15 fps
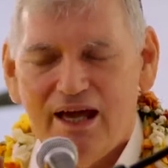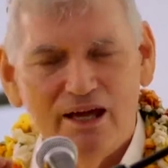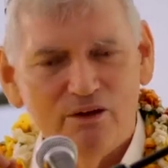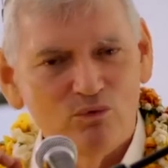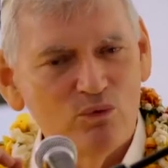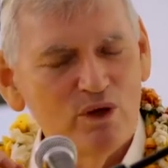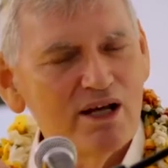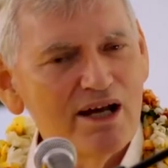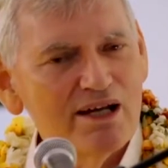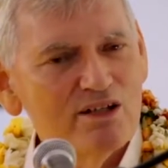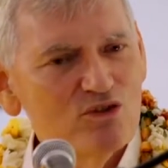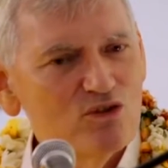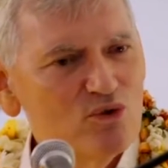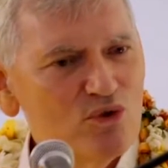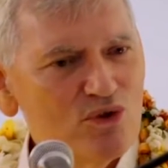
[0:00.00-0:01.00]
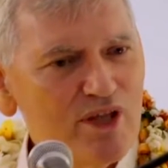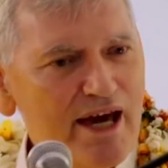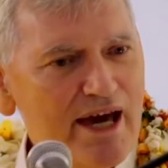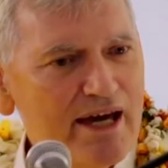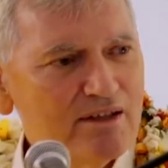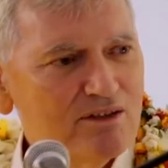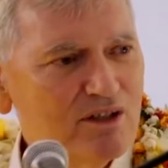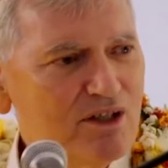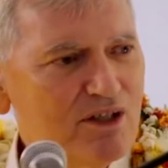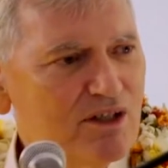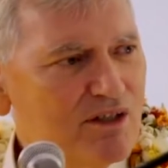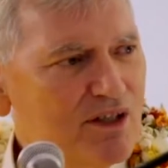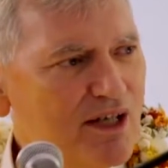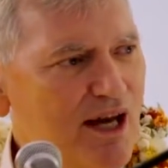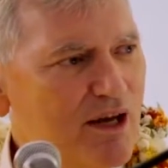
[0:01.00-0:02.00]
And when I do that,
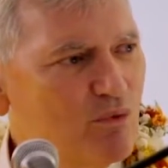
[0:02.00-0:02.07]
then